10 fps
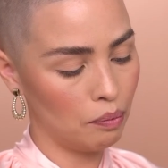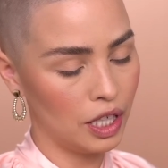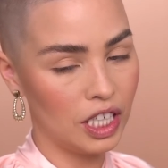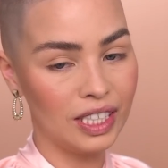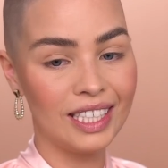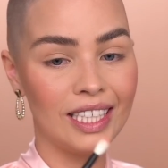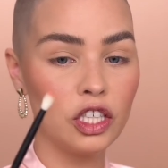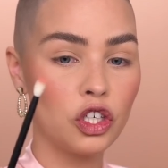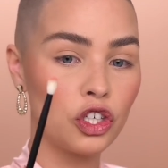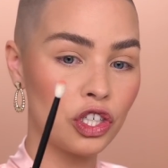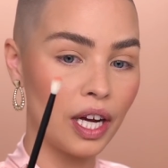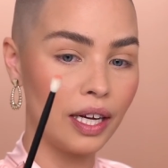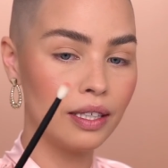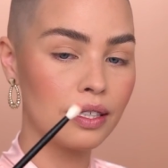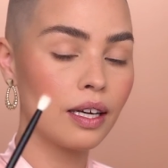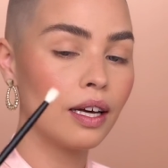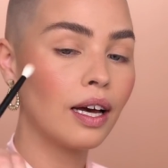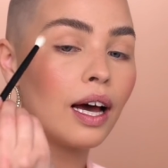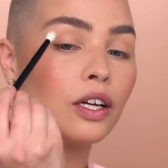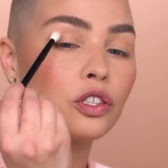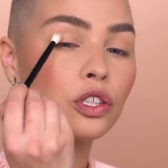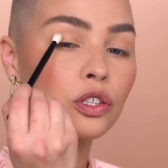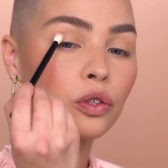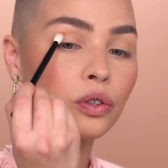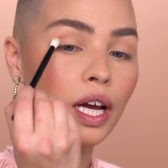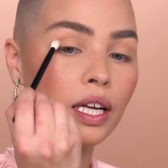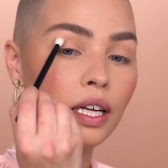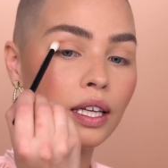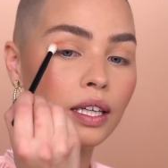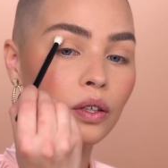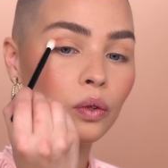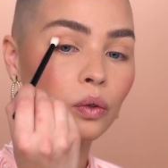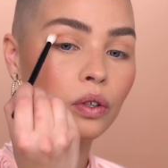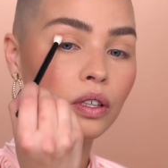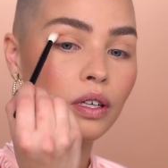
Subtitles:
peachy shade and just create a little